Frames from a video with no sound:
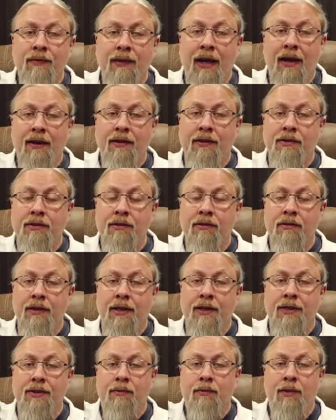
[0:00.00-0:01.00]
out of the two
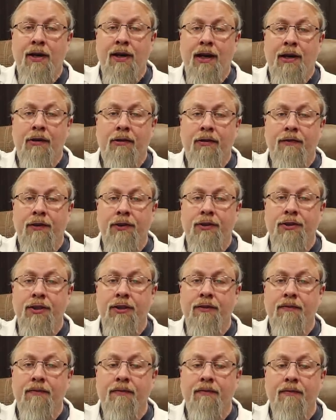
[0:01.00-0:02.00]
thousand watt hour
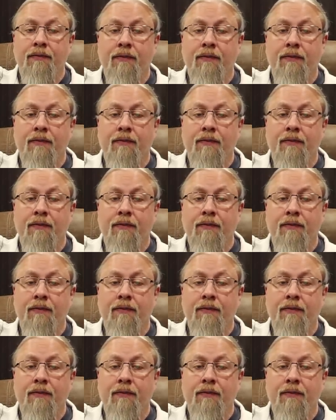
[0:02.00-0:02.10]
version.